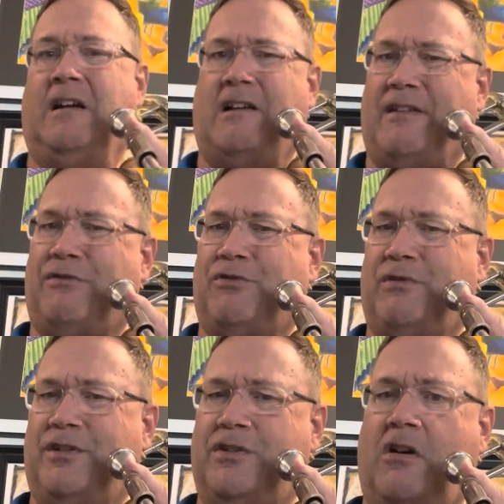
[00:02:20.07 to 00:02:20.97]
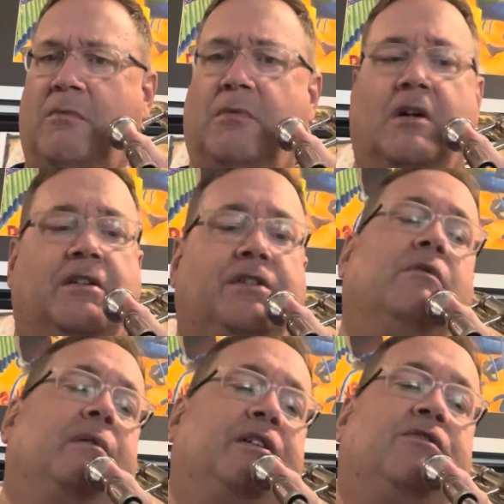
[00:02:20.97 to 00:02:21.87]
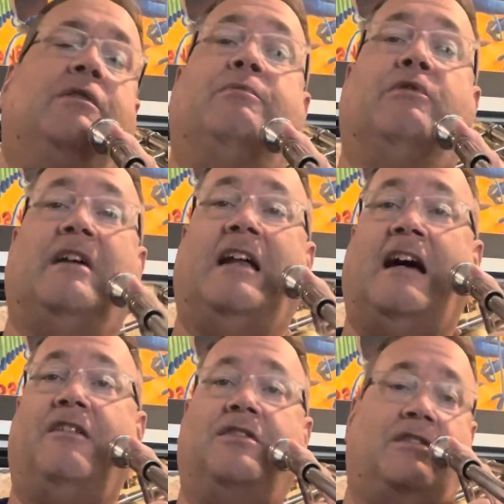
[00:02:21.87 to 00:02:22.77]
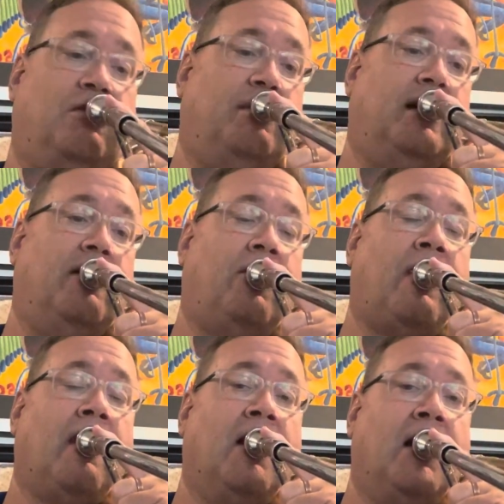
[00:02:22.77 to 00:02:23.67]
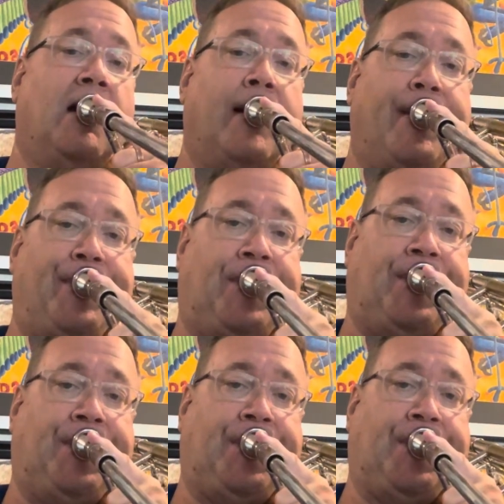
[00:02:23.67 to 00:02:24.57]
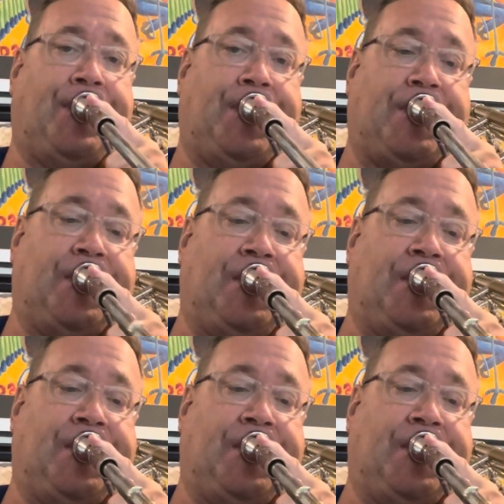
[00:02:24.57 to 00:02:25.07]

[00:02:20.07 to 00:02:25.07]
how that was really sharp? So you want to make sure you pull that out just a little bit. Now,